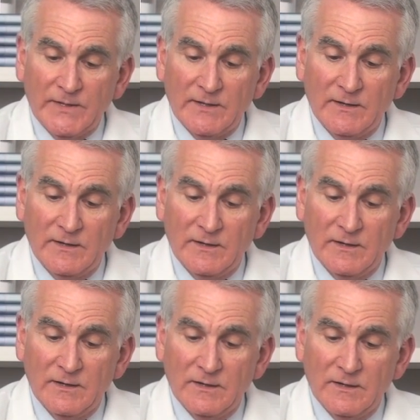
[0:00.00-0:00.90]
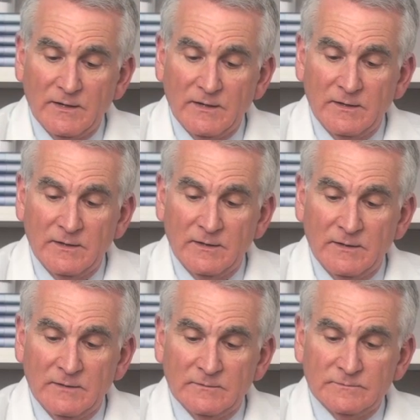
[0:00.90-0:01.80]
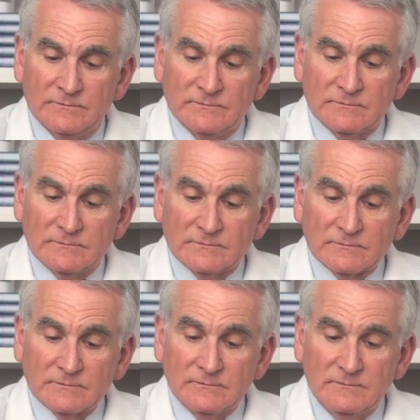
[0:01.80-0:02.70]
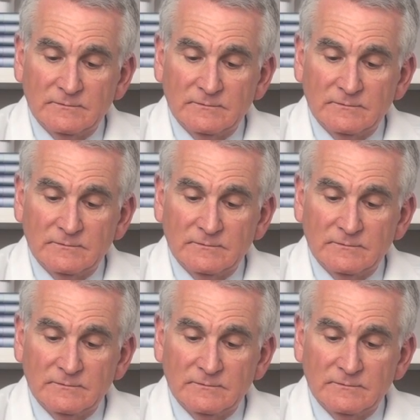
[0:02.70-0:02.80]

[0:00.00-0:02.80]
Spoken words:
[no speech]